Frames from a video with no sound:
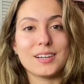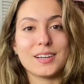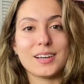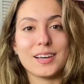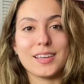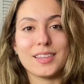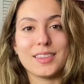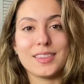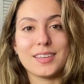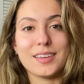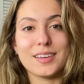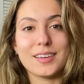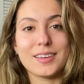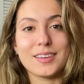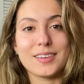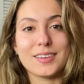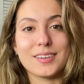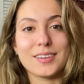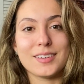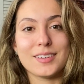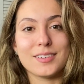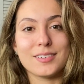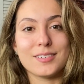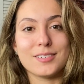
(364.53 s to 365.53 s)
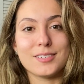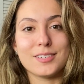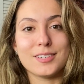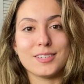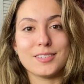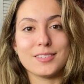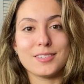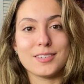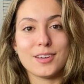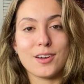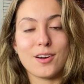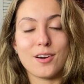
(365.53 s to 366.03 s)
I think
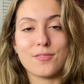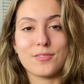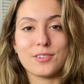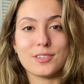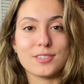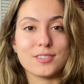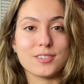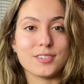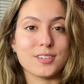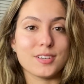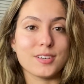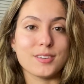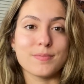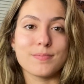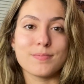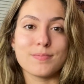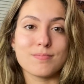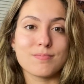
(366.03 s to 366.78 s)
Disney obviously